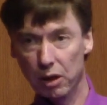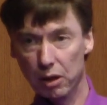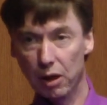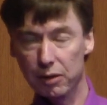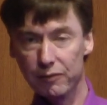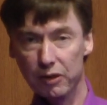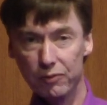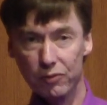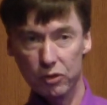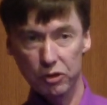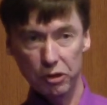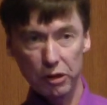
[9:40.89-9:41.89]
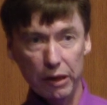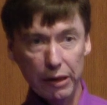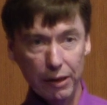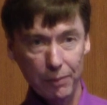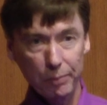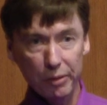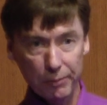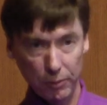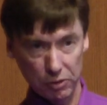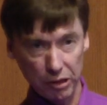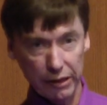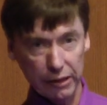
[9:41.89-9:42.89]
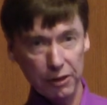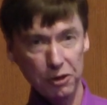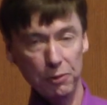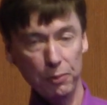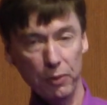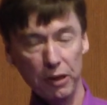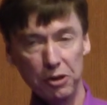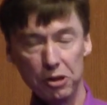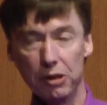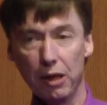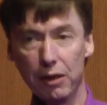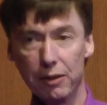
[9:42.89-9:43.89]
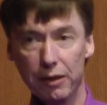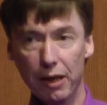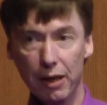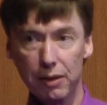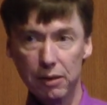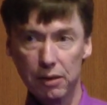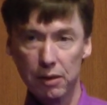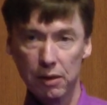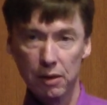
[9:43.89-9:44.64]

a lot of adversity, and people take inspiration out of that.